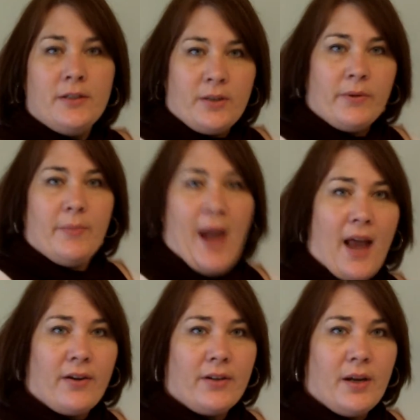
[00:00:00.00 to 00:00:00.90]
So when the
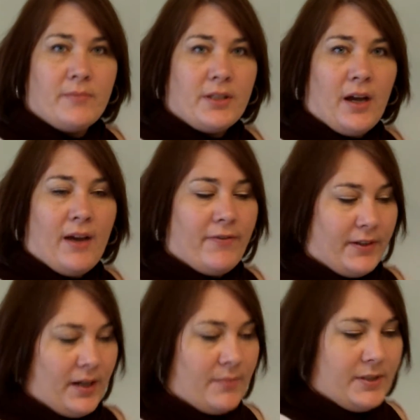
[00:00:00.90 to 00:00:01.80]
pattern comes off,
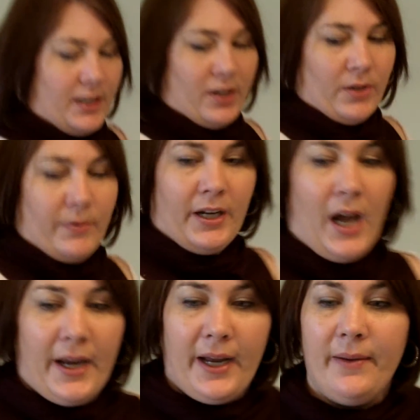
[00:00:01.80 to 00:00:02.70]
it comes here, and we
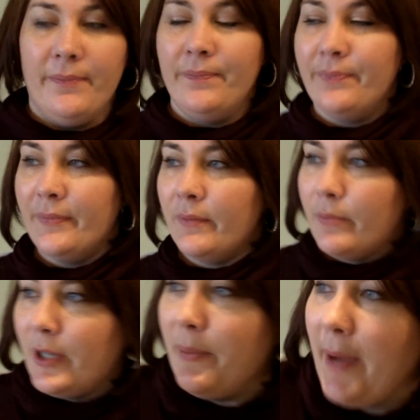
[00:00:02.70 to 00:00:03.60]
cut it,
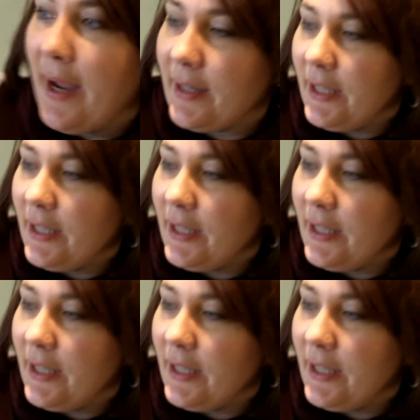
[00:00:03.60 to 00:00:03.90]
bring it back